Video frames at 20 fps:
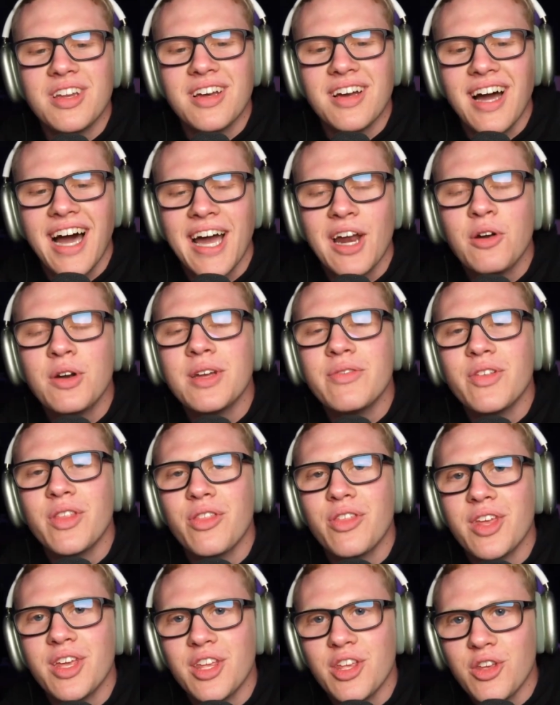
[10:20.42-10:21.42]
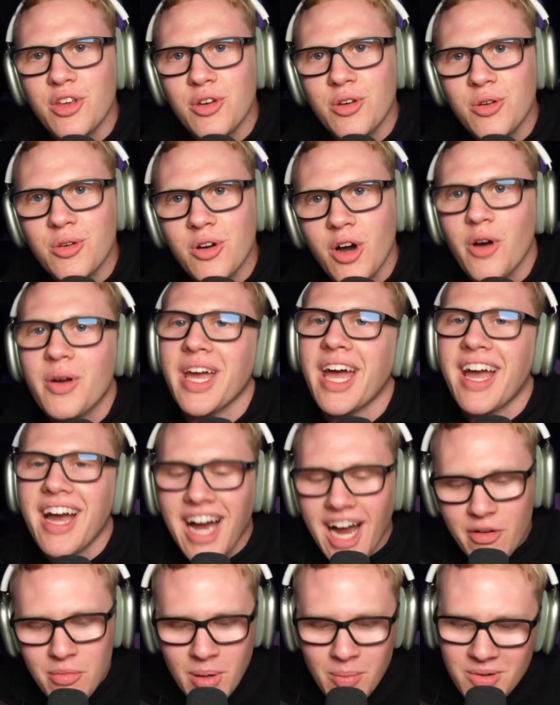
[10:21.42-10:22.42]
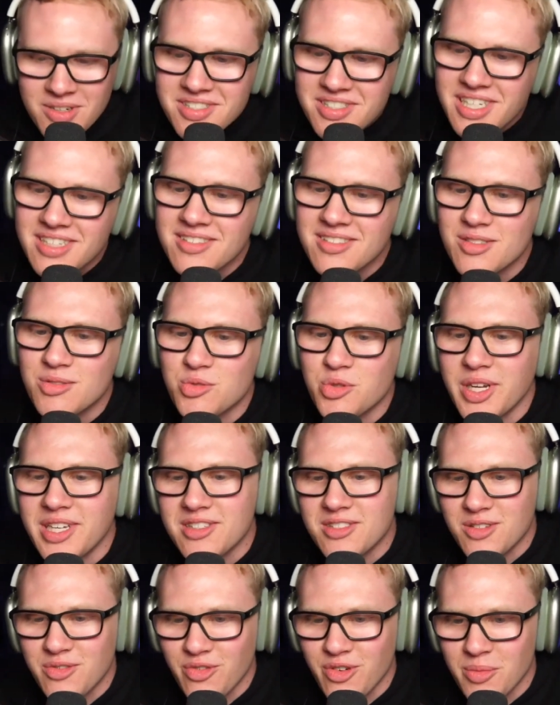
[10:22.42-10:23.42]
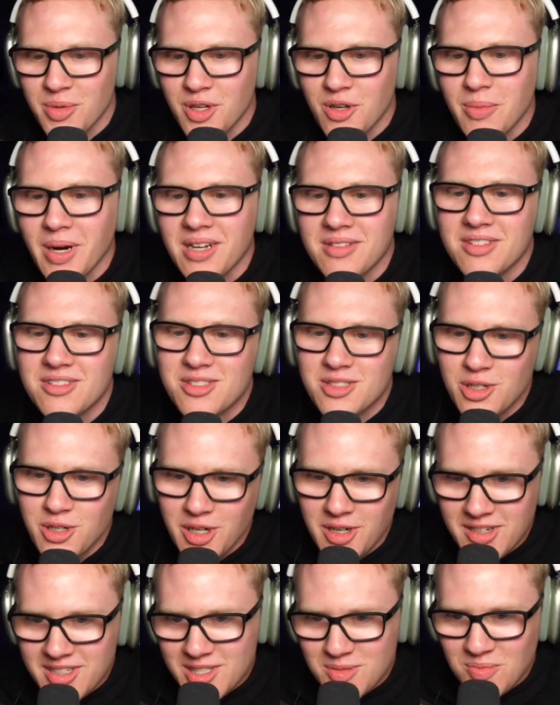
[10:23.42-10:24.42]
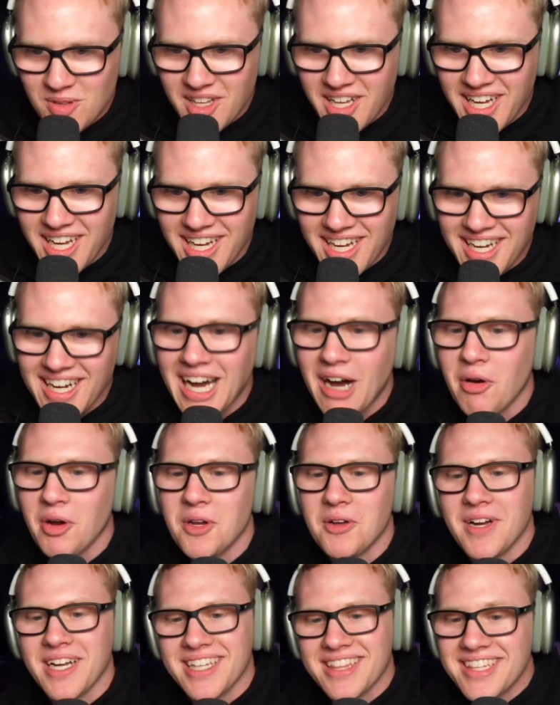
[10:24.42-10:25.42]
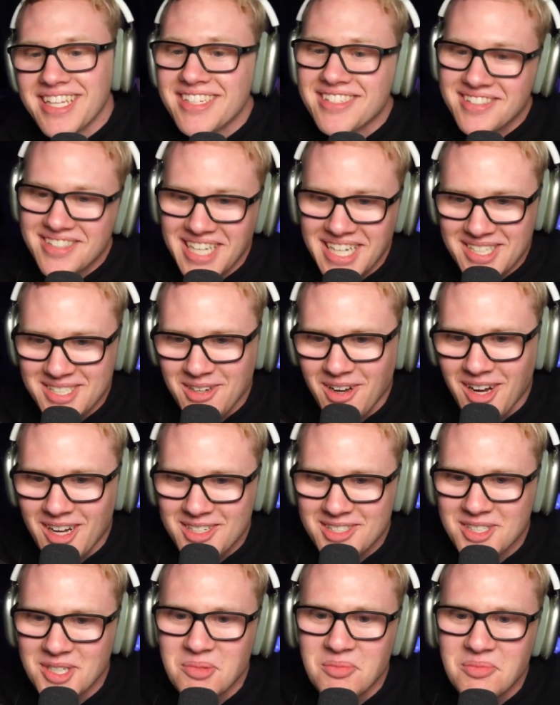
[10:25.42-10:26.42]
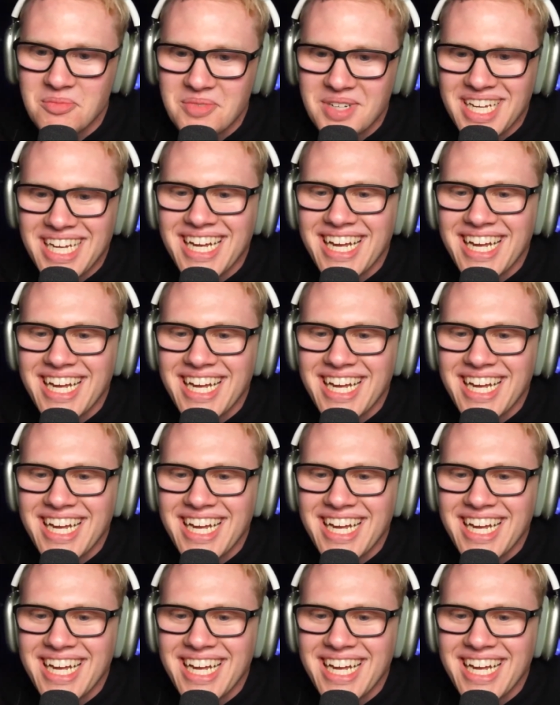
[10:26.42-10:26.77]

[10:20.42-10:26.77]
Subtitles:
don't even think you. Okay, I remember seeing some tweets from you about the studio display and how are you like, this thing's awesome.